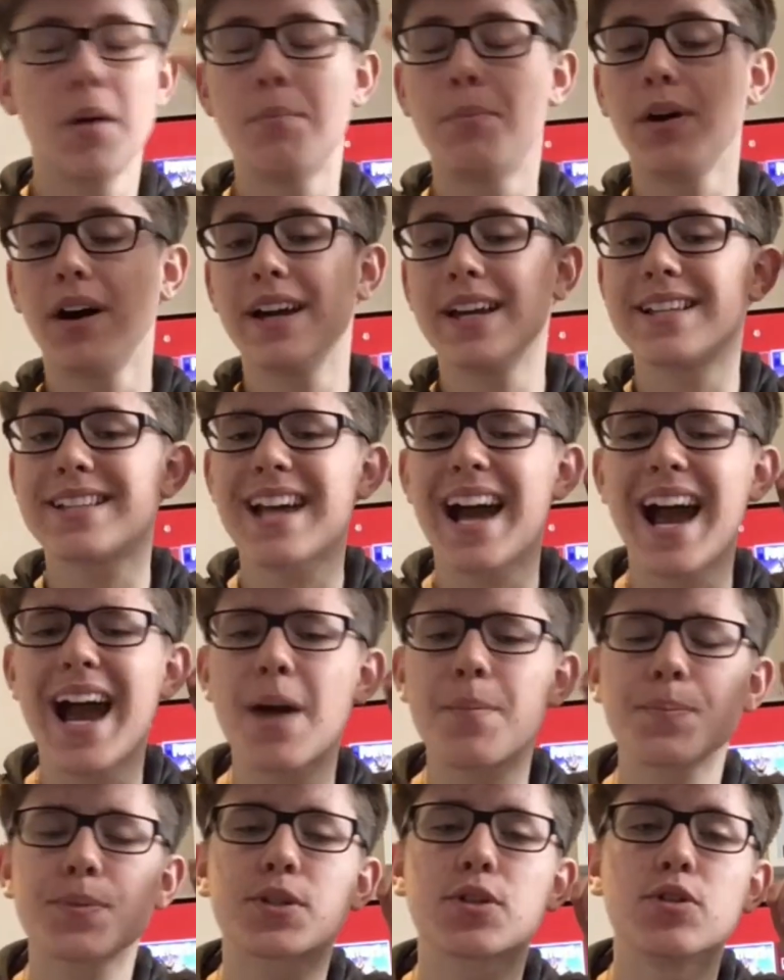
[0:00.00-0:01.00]
But it's
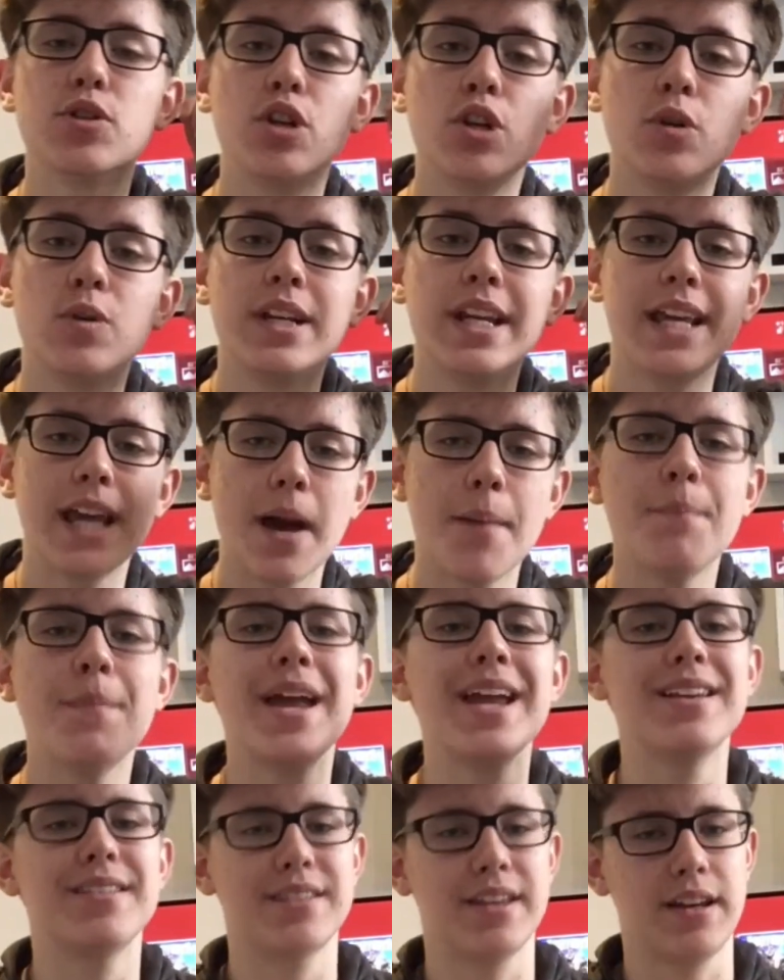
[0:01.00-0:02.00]
absolutely
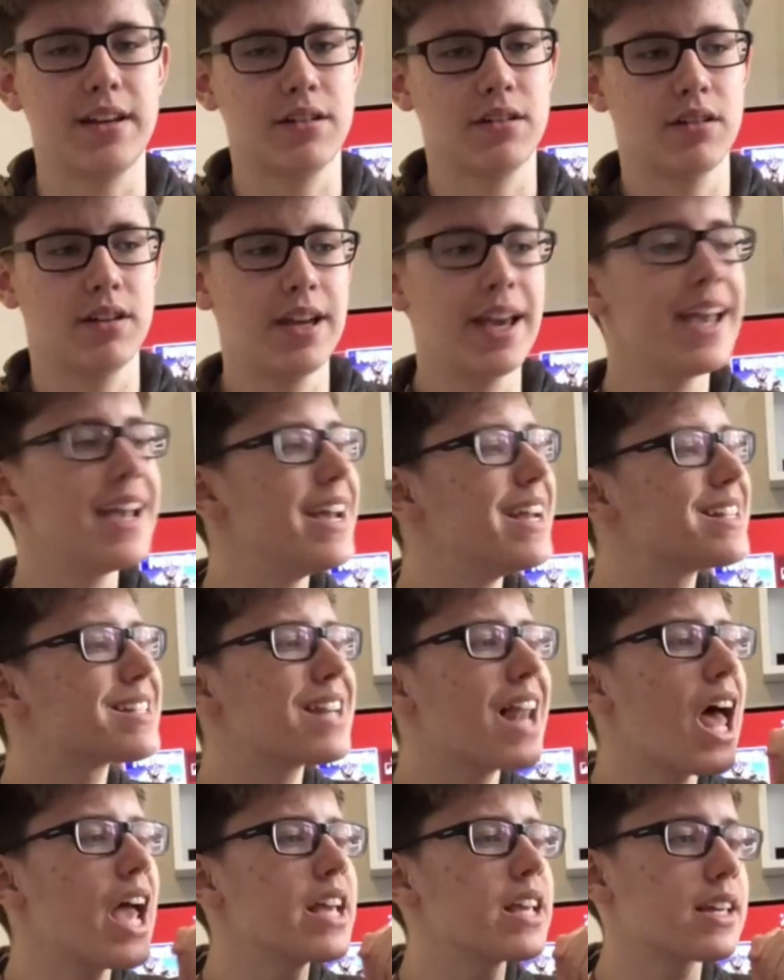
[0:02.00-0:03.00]
amazing. It is
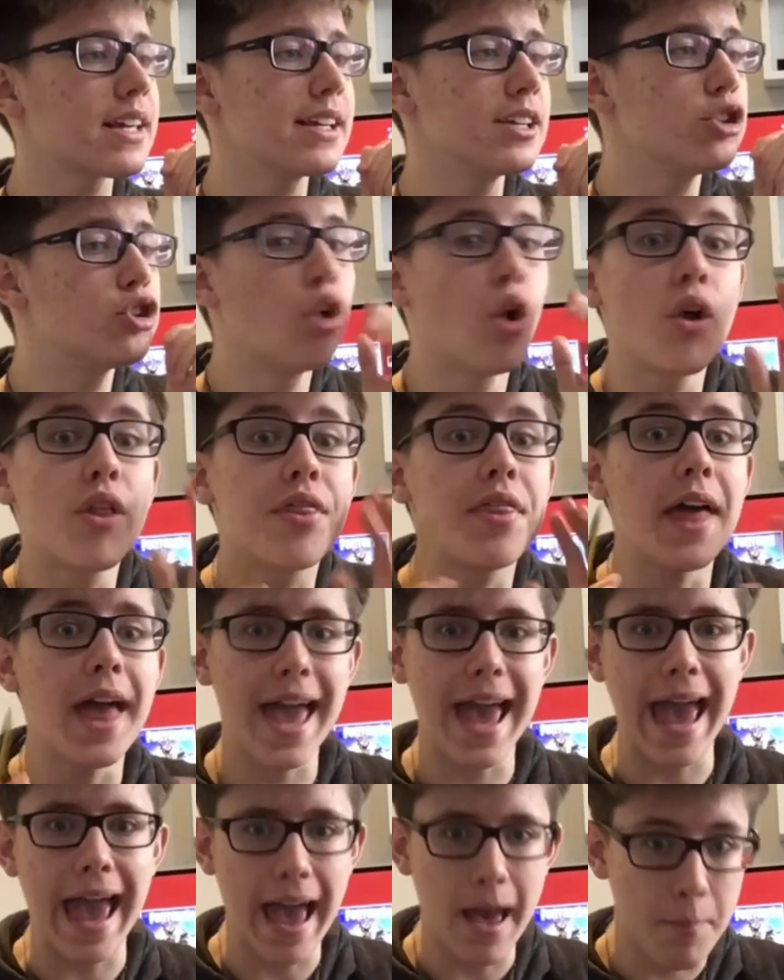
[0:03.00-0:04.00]
like you're
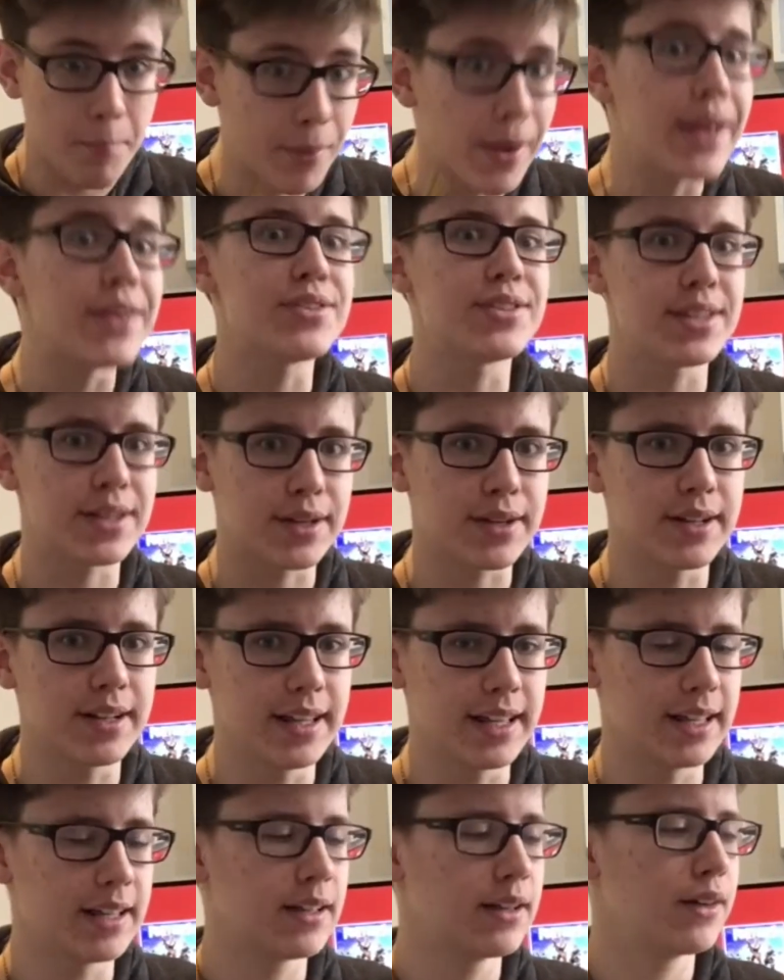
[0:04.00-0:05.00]
there,
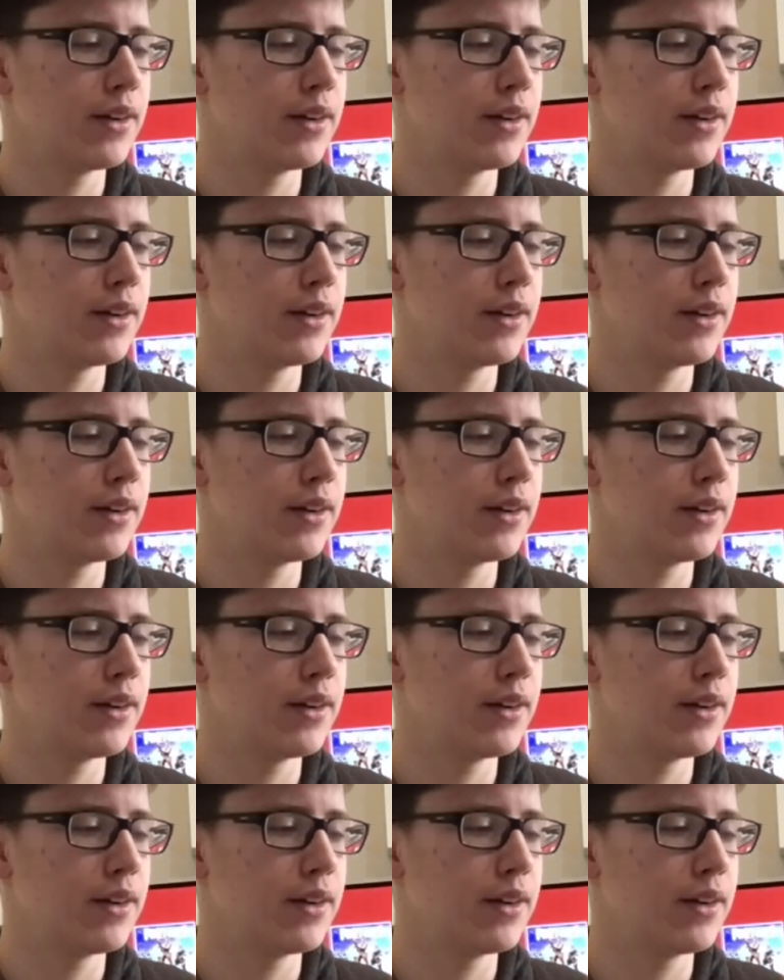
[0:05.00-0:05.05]
basically.